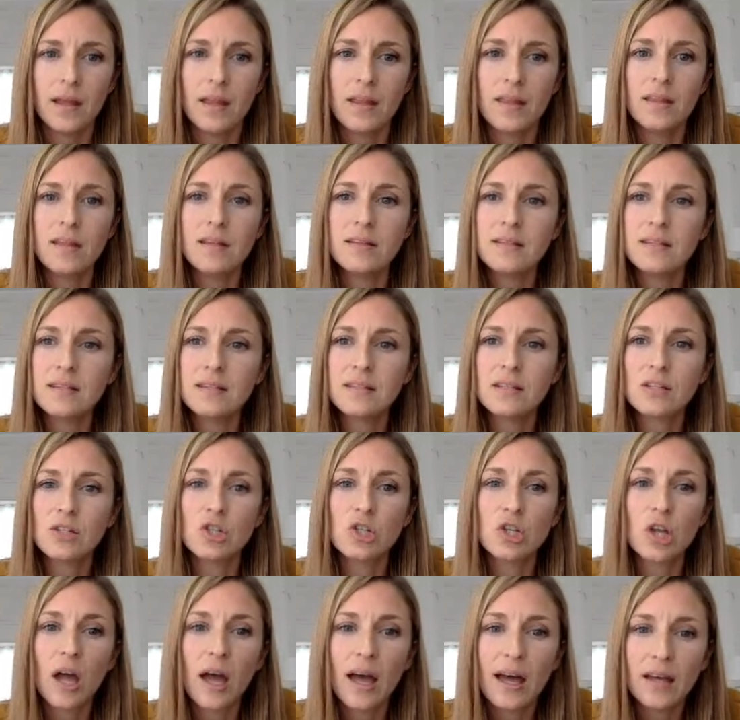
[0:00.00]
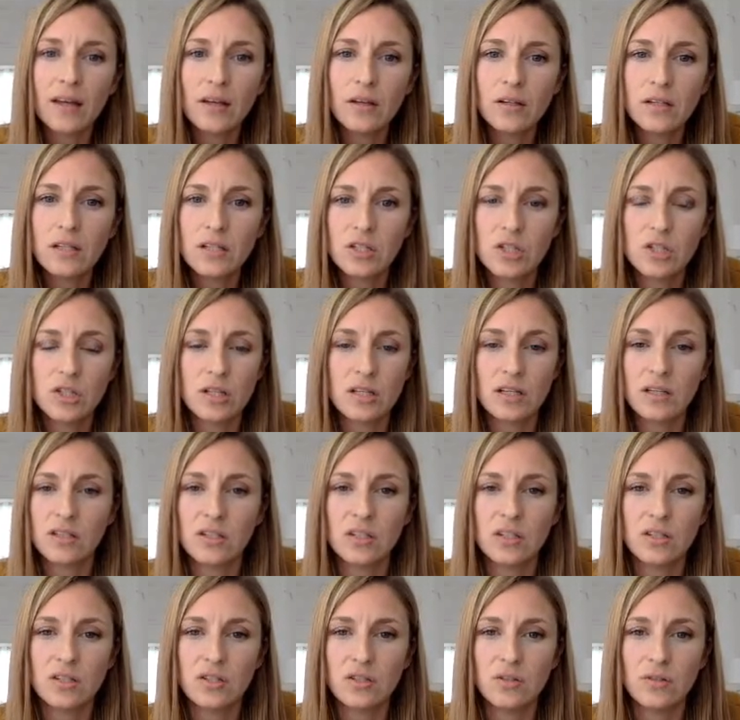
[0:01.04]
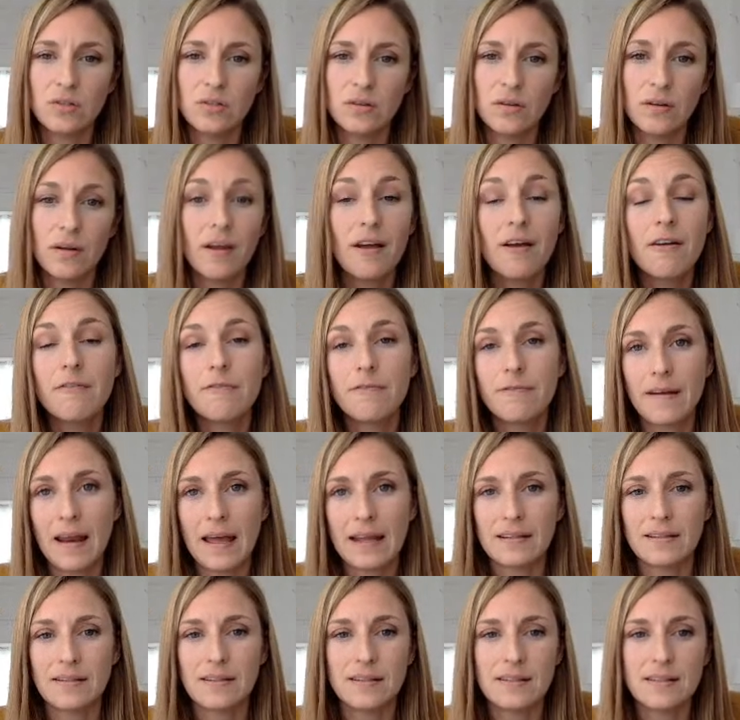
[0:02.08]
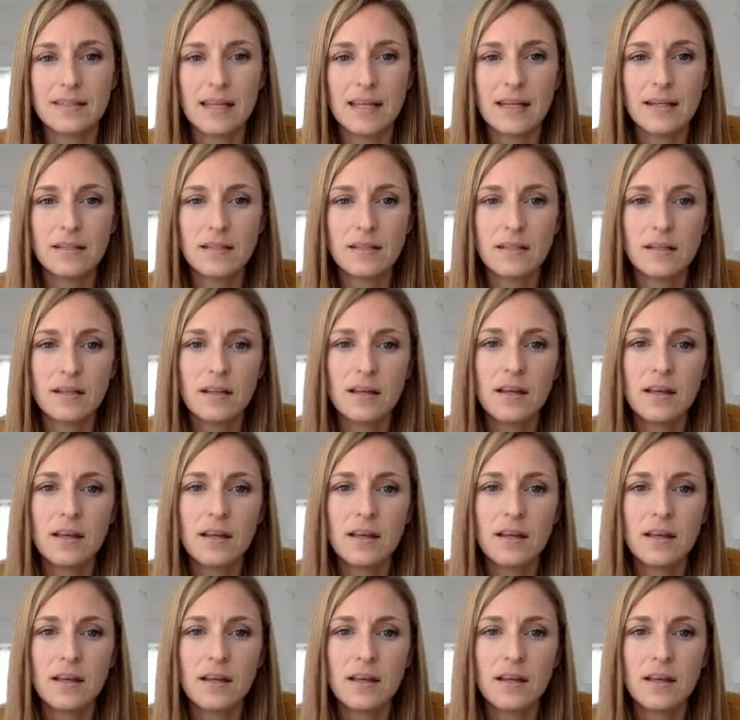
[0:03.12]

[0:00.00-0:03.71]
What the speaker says: This is a childish thing to do, Flatten said.